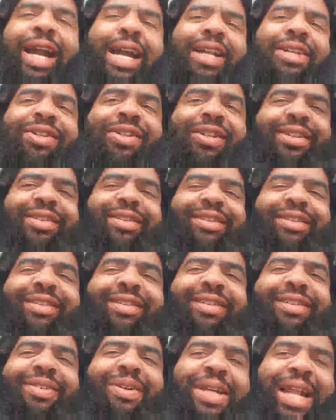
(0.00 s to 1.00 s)
gotcha,
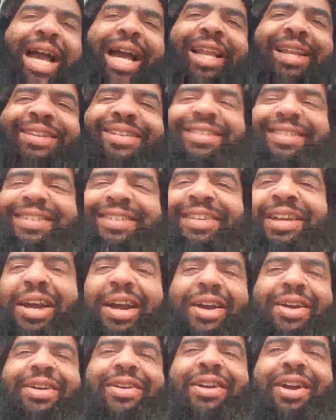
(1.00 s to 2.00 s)
we're not."
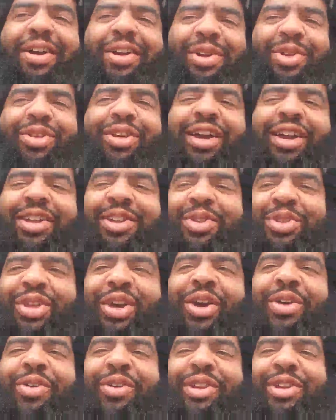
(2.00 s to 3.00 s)
oh, you thought
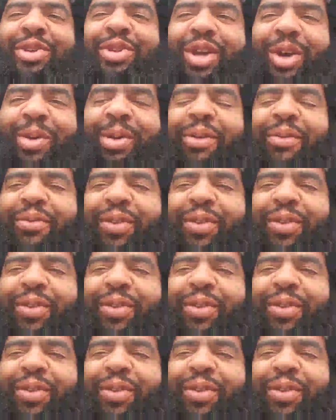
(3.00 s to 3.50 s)
we were